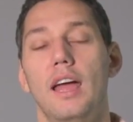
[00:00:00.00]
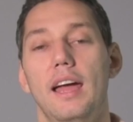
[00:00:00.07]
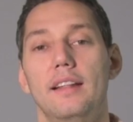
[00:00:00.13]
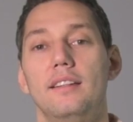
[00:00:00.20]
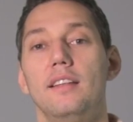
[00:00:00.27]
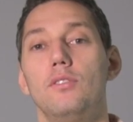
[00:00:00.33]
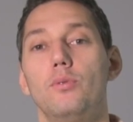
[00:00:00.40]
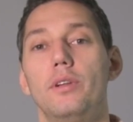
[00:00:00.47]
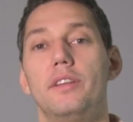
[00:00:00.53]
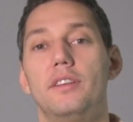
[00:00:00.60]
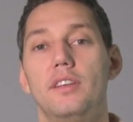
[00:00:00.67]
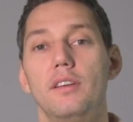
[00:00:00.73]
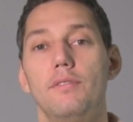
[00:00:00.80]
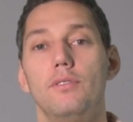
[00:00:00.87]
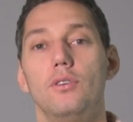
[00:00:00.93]
And this will
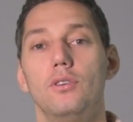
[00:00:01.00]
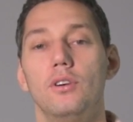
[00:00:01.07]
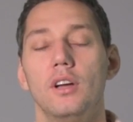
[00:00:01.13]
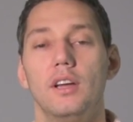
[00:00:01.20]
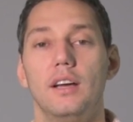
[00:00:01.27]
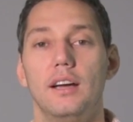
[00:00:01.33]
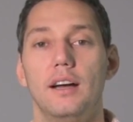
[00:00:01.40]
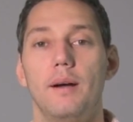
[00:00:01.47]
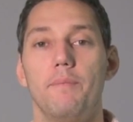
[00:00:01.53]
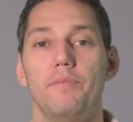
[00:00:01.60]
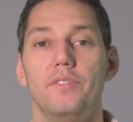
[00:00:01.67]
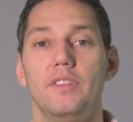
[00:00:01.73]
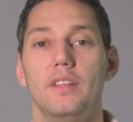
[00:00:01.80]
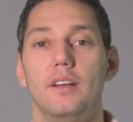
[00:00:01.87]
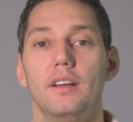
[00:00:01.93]
give you
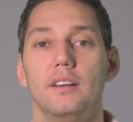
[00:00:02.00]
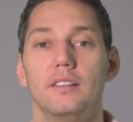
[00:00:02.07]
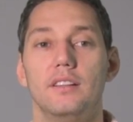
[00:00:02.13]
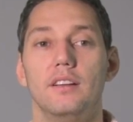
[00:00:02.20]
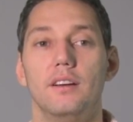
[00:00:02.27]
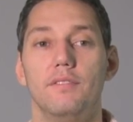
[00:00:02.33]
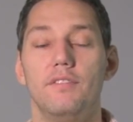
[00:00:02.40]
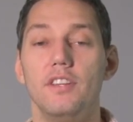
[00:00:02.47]
the